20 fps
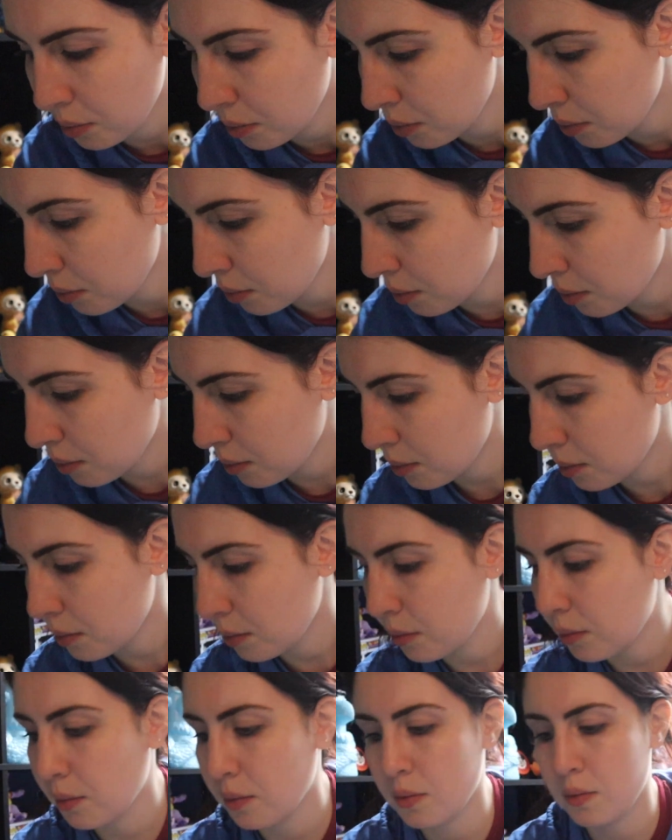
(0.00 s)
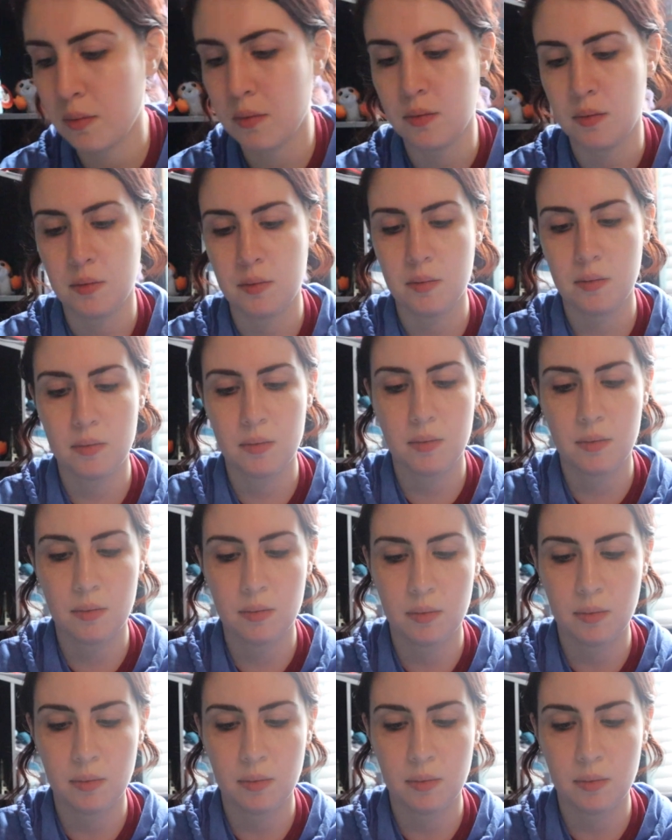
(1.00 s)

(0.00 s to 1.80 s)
Nothing is said.